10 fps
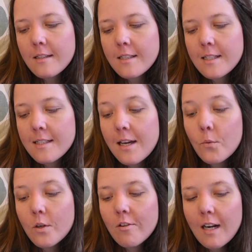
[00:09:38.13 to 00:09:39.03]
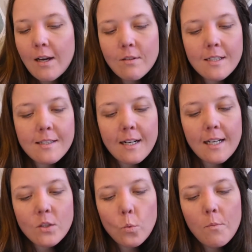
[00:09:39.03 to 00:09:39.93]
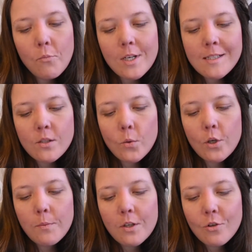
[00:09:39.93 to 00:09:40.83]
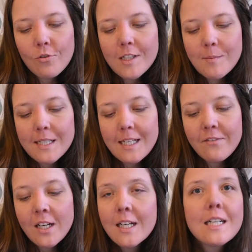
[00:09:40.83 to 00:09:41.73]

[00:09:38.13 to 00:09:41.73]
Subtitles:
is that we're allowed to select one present to open on Christmas Eve,